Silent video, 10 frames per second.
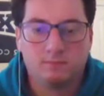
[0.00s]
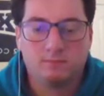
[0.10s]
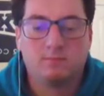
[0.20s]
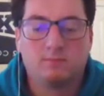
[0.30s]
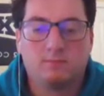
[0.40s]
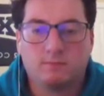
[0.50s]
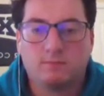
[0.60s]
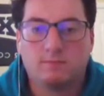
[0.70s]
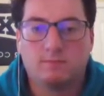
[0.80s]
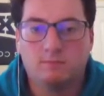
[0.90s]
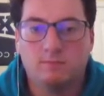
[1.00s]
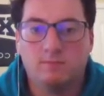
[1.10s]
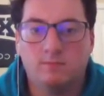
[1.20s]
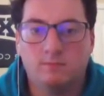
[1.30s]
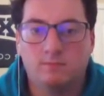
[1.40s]

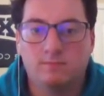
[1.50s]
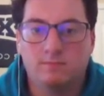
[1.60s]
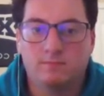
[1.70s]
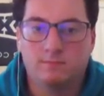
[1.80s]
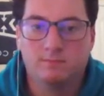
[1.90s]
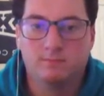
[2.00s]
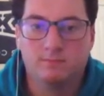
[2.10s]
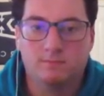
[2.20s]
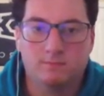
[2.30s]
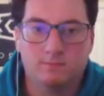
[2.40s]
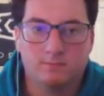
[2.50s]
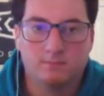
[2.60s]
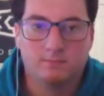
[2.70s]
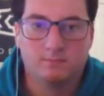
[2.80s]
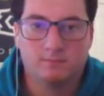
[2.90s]

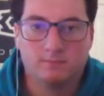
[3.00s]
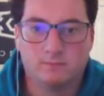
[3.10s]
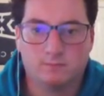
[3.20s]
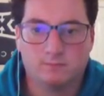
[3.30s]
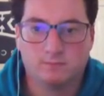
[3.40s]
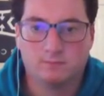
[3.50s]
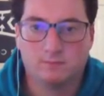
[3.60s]
This person isn't speaking.